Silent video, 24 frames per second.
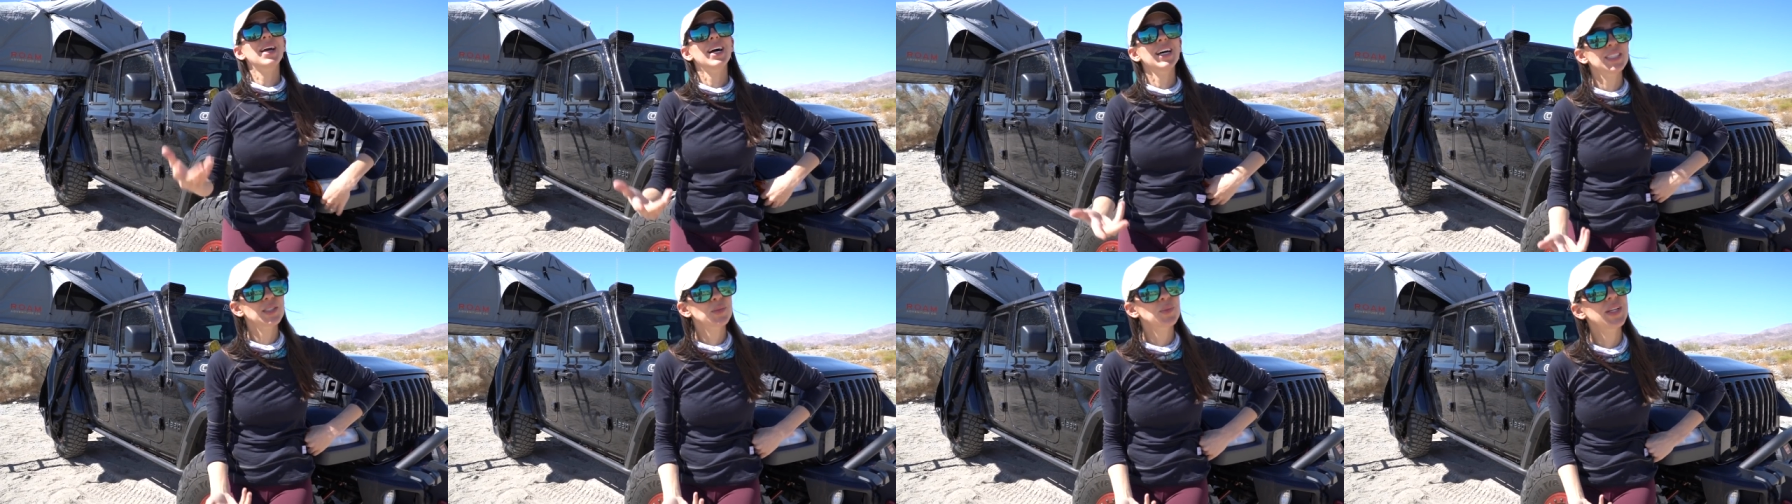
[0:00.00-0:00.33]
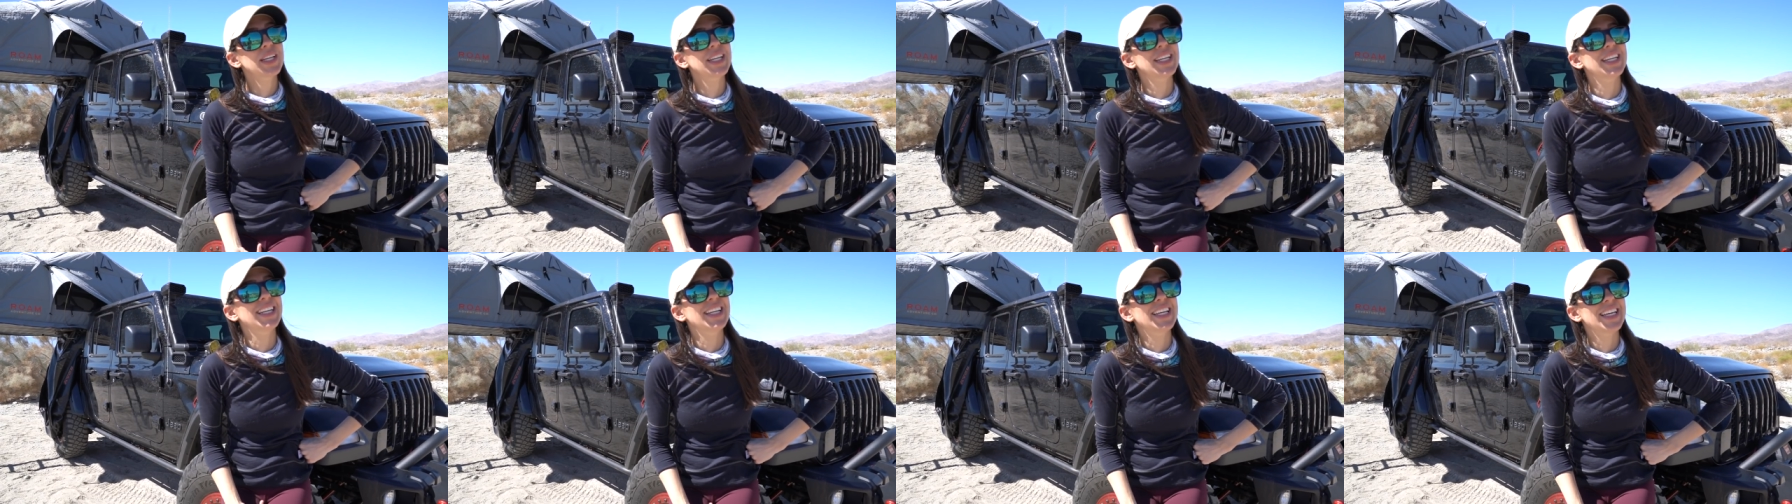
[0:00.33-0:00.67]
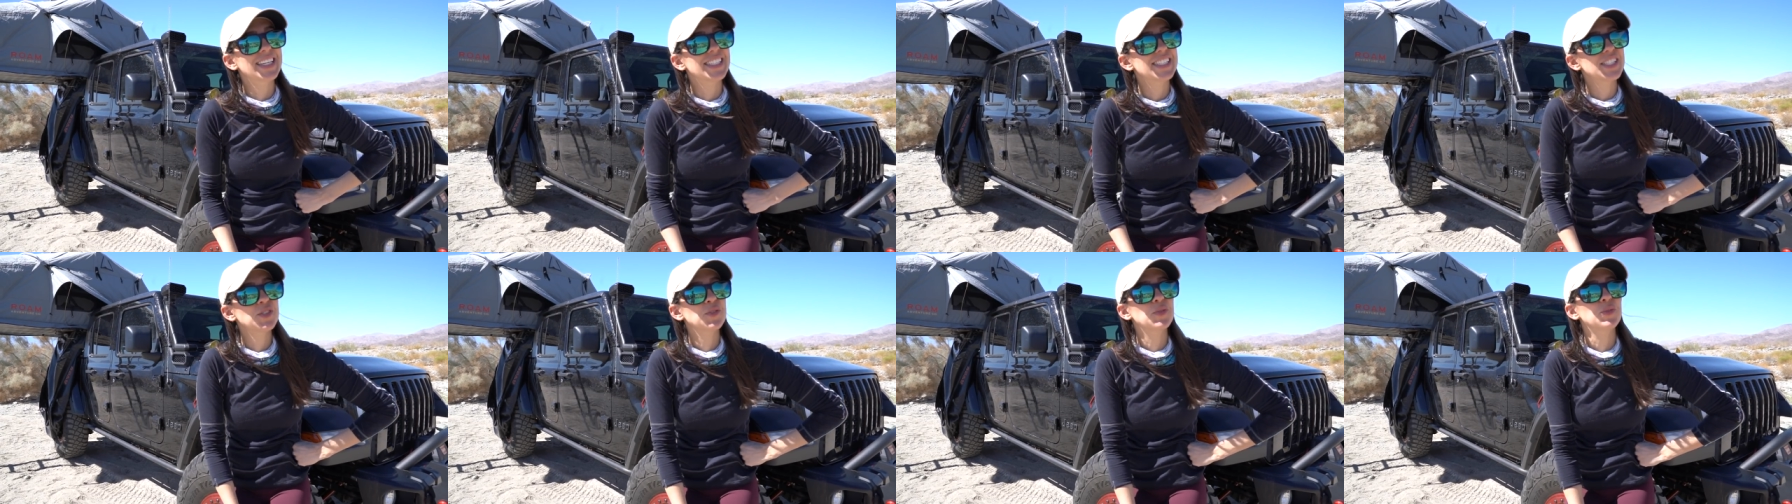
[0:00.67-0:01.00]
Because we didn't
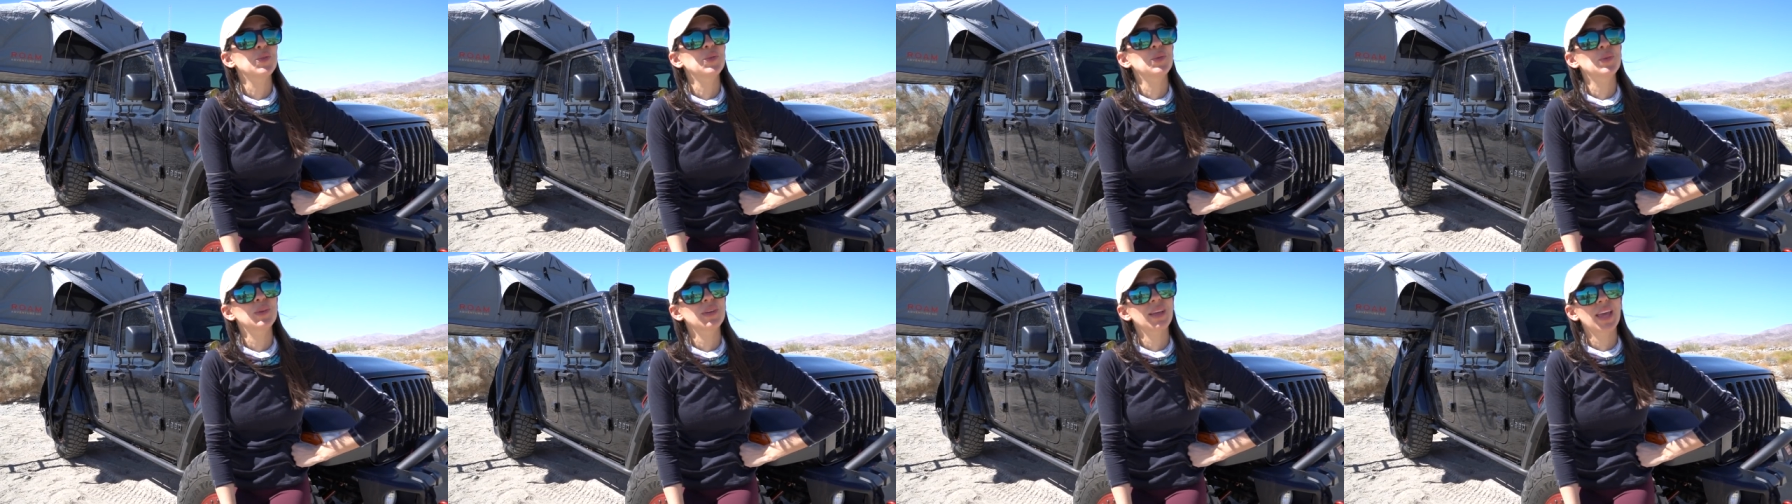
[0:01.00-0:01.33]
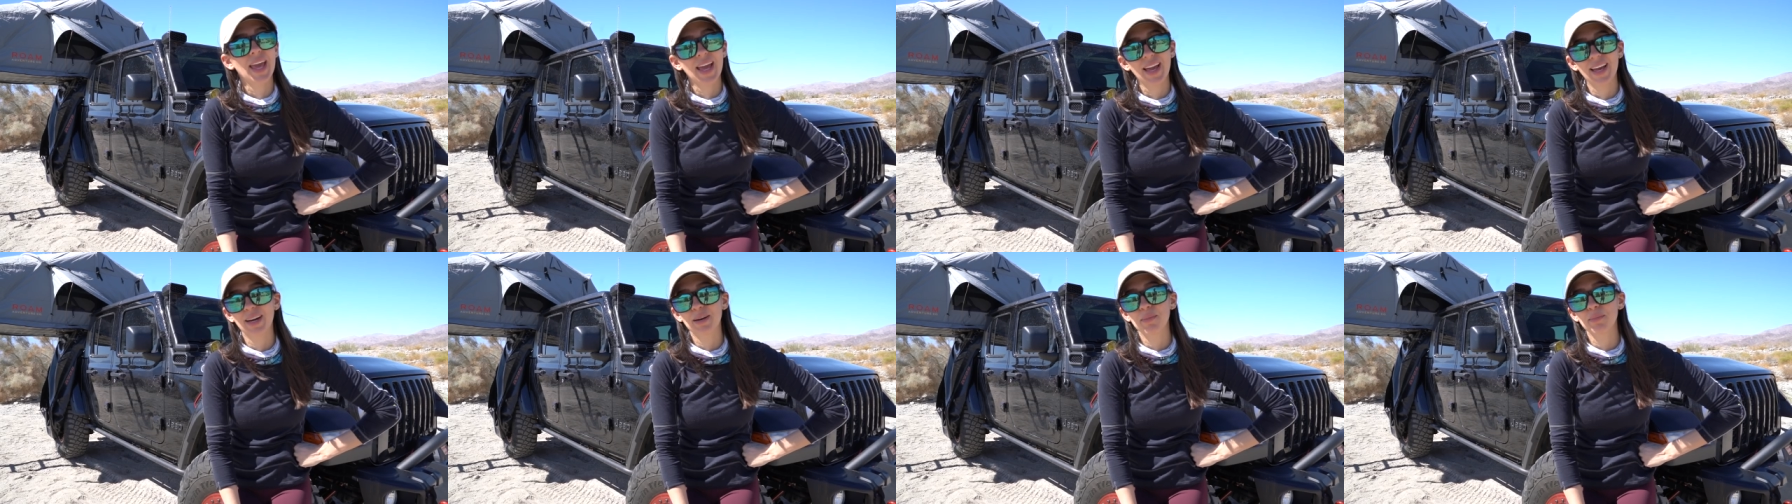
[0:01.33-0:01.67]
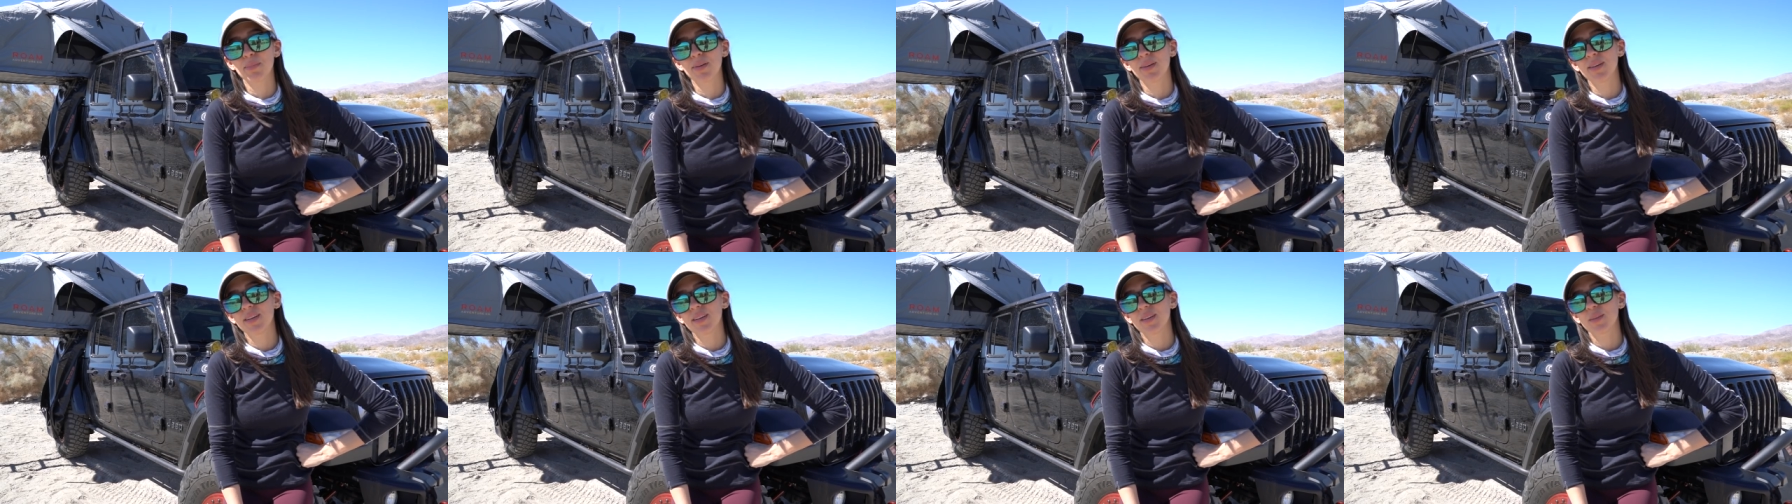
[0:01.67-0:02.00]
get to
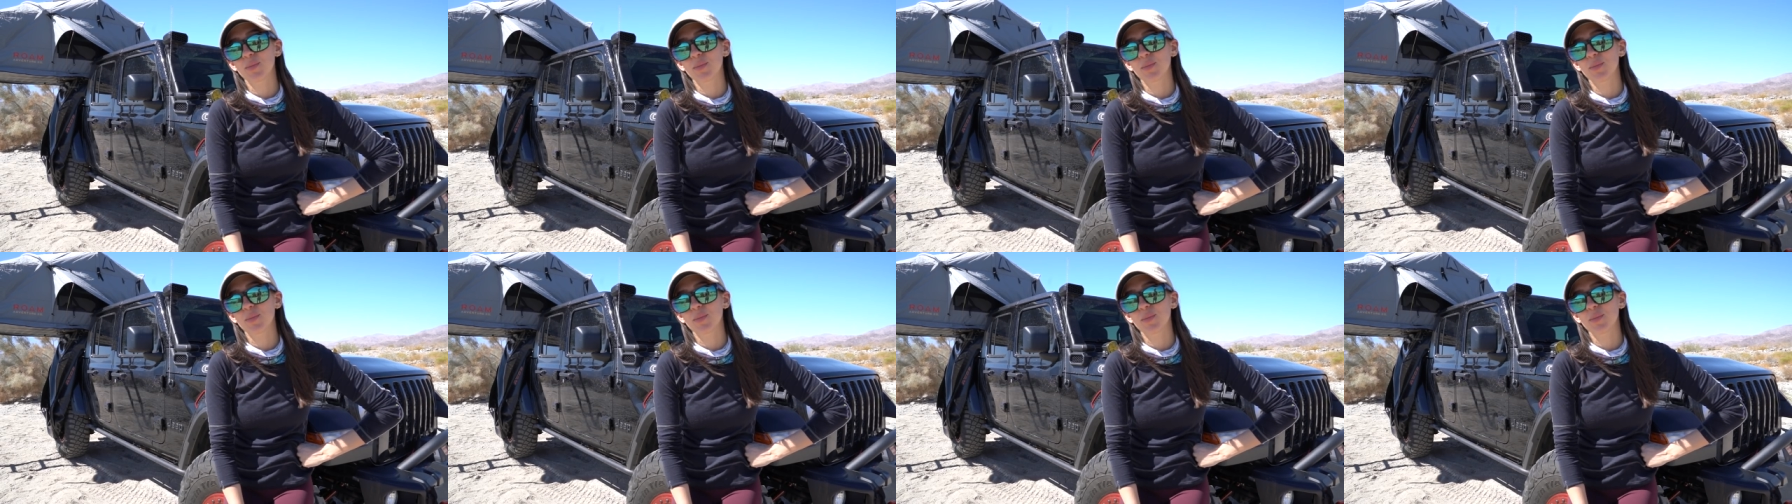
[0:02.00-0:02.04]
camp,